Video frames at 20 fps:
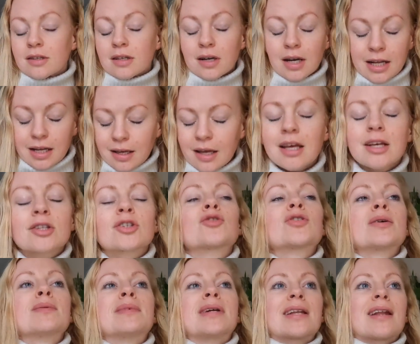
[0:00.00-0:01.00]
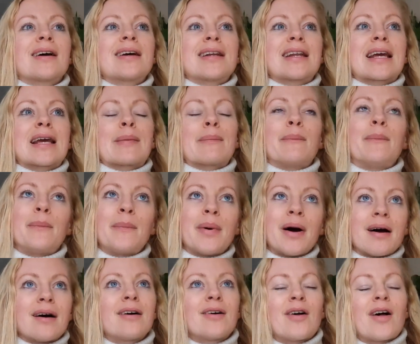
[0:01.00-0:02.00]
like extremely lightly.
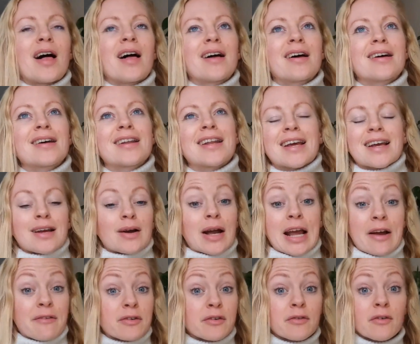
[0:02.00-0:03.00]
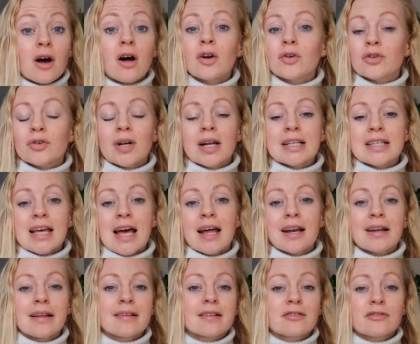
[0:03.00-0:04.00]
But like, I have an ultralight
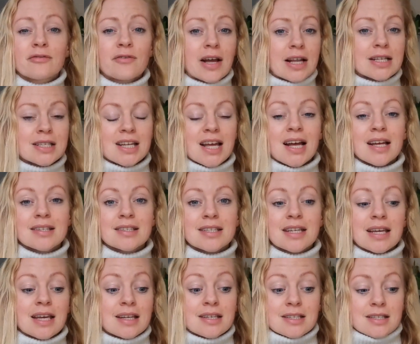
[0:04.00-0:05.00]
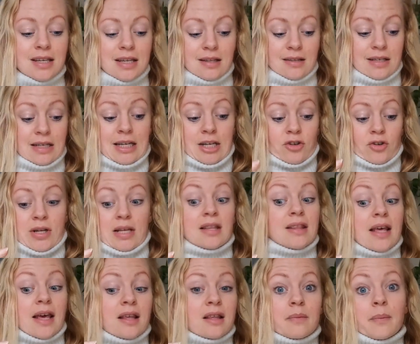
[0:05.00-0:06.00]
tent. It's fantastic. It is literally
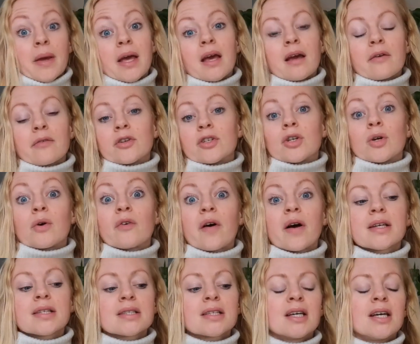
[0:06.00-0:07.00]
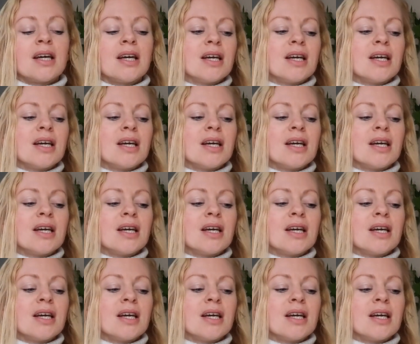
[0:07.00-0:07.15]
this big for 2 of us.